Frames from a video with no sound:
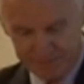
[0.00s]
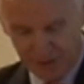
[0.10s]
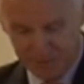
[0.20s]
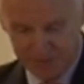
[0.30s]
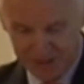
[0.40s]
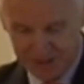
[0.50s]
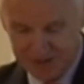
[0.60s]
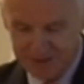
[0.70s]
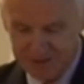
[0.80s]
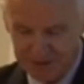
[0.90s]

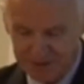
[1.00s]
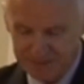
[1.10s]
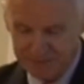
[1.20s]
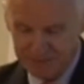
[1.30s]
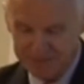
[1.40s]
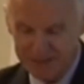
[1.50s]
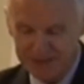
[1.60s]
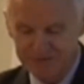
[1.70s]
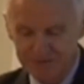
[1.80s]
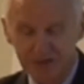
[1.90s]
obligations on them in
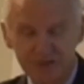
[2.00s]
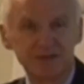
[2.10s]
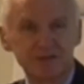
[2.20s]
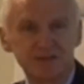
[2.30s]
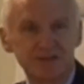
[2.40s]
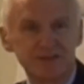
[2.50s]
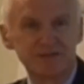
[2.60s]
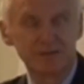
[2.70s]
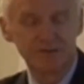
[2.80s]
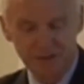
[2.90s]
respect of continuity of
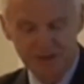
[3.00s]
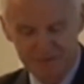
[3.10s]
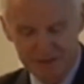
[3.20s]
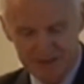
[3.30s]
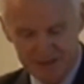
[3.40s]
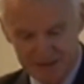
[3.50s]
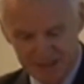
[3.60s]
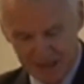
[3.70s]
core services